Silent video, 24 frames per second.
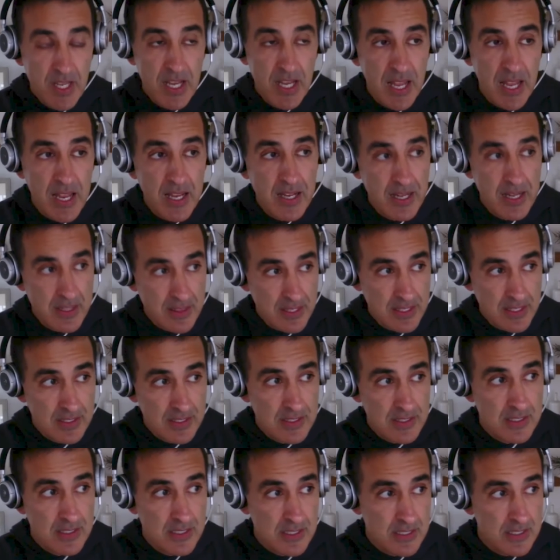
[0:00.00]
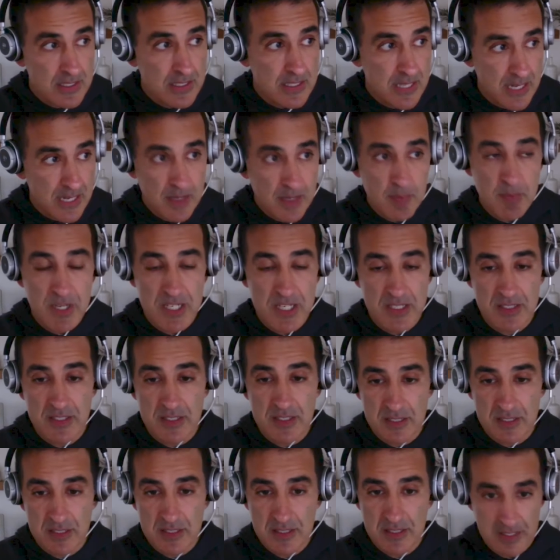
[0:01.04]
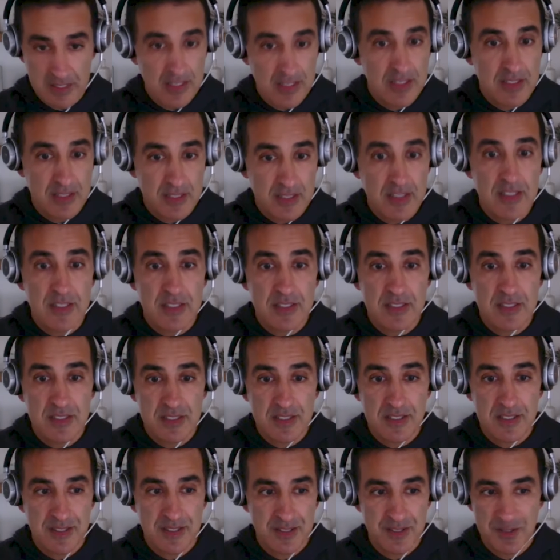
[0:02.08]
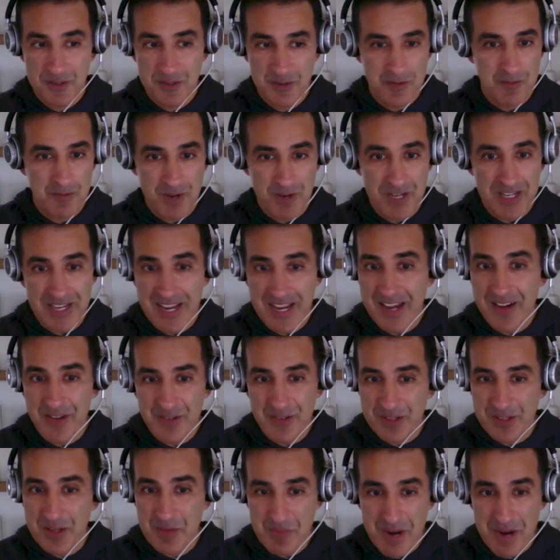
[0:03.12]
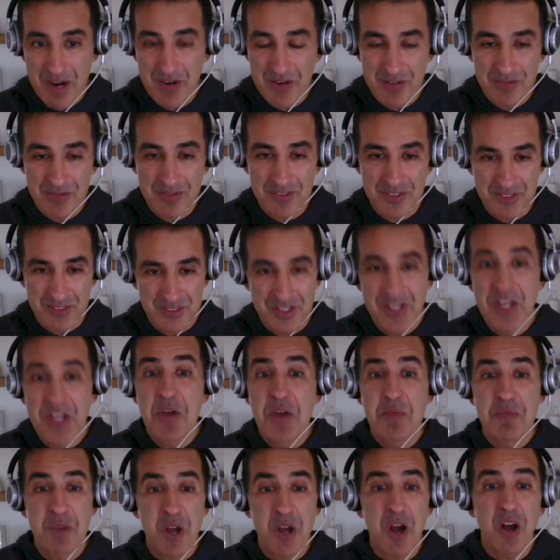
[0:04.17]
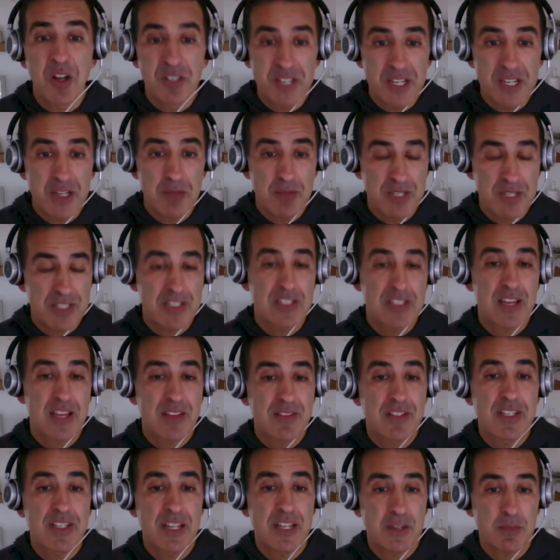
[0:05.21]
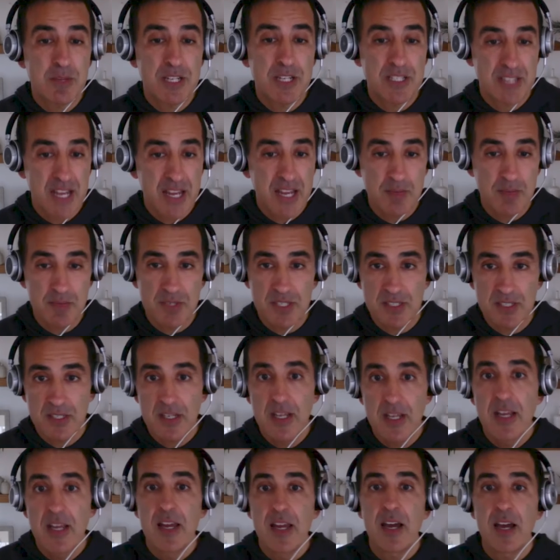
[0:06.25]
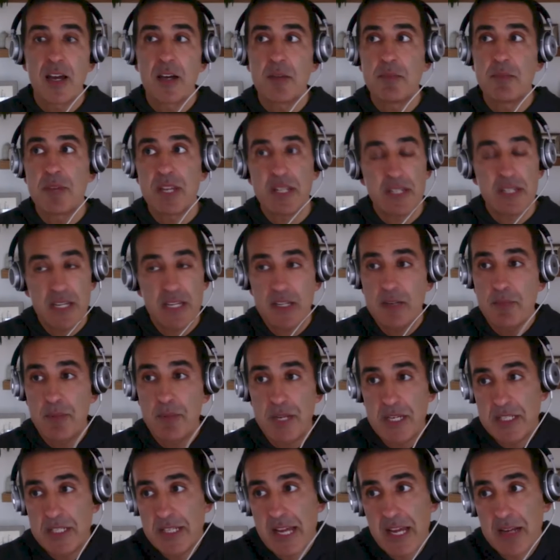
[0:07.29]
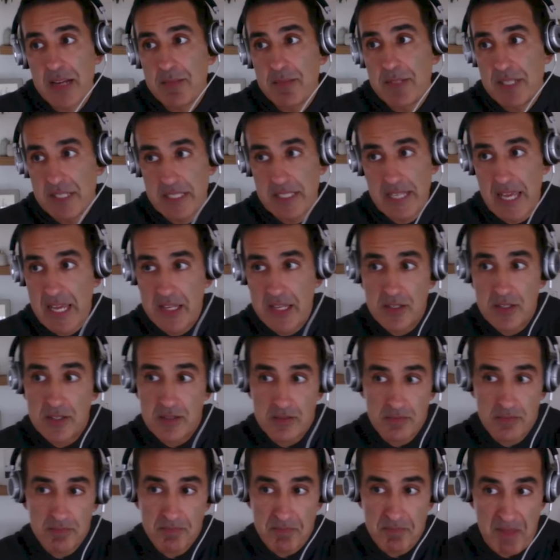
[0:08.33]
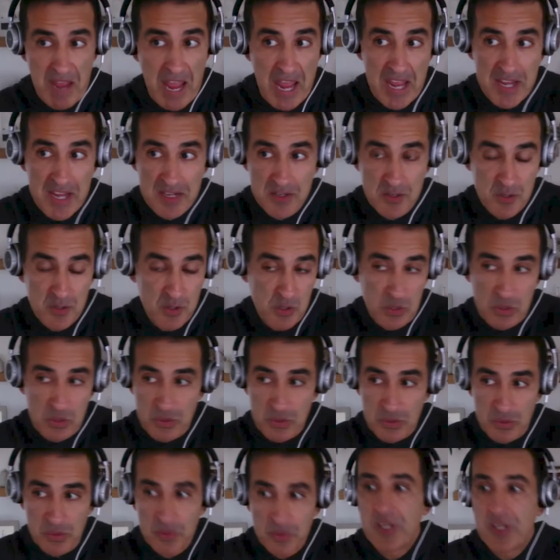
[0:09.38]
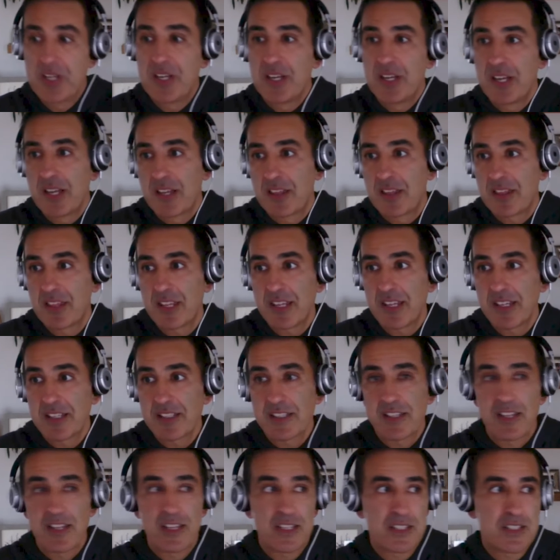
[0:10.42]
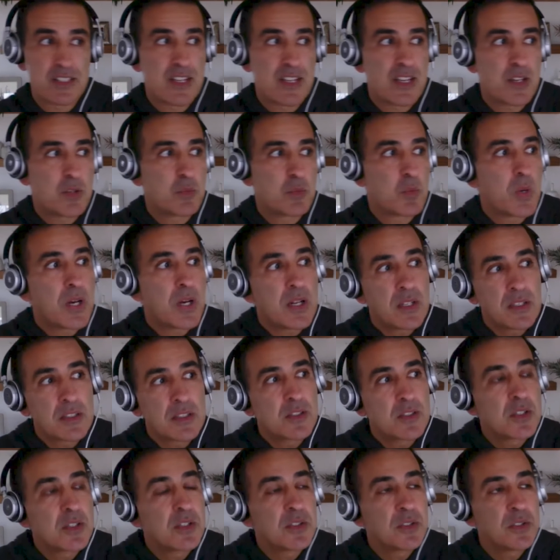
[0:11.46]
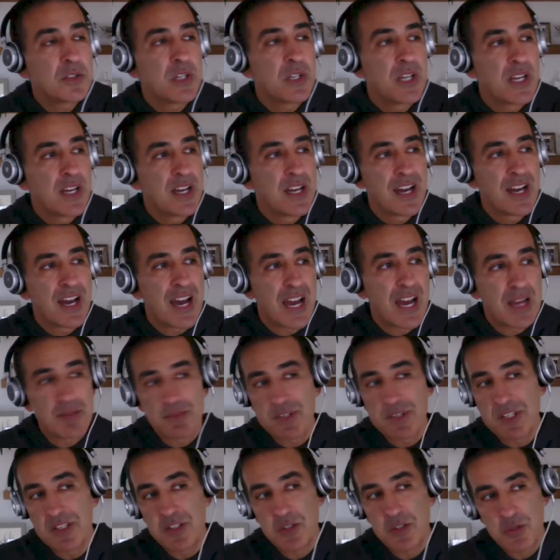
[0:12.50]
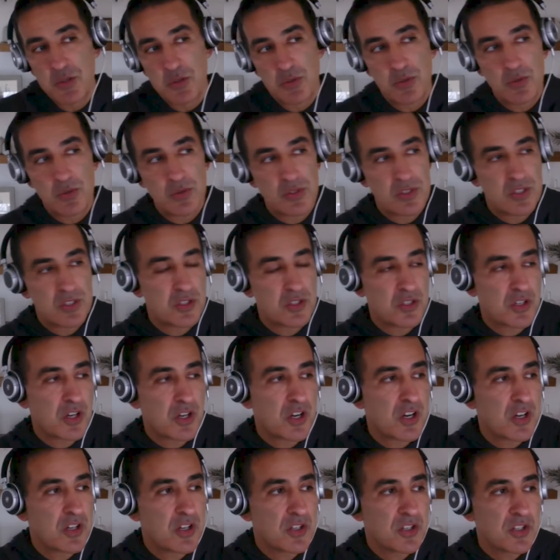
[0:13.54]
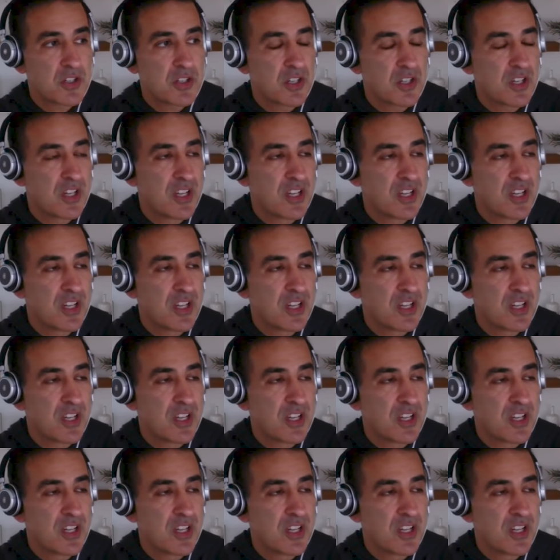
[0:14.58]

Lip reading: And I think databases exist right now and they're powerful, but all databases have a database admin. And database admins can and do things like say, well, you know, I'm going to choose to charge